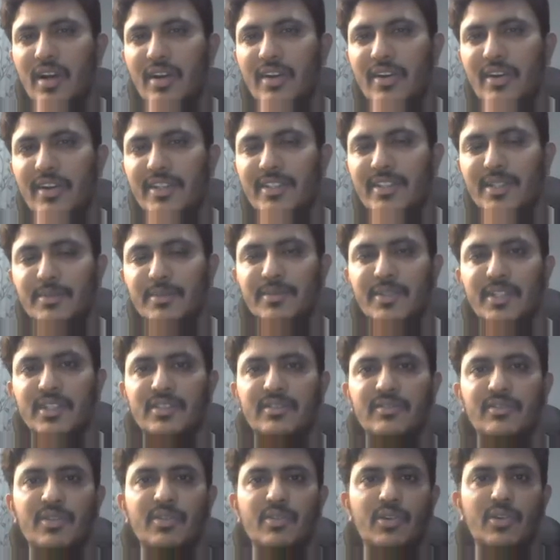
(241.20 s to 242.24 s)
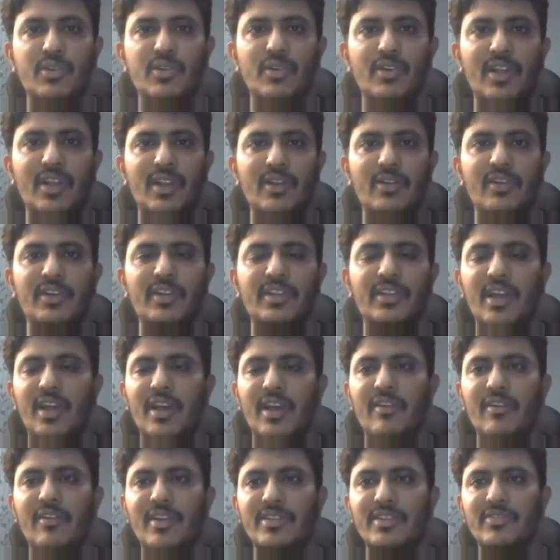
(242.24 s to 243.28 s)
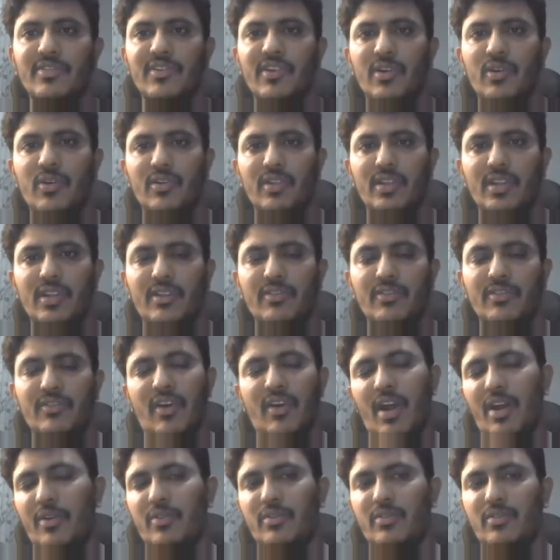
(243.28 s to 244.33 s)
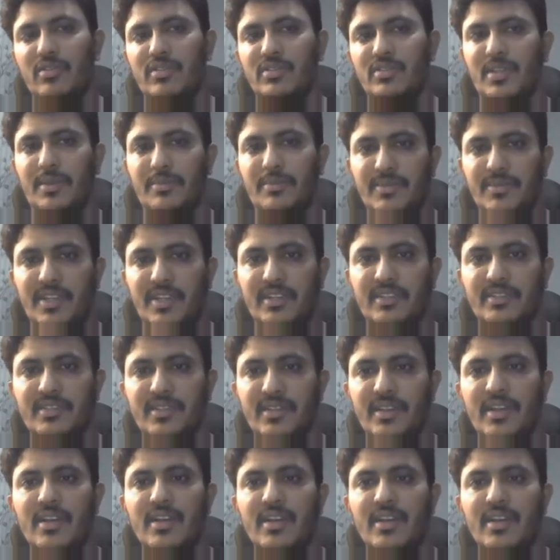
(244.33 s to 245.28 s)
100 subjects, we want to calculate the average for only five subjects.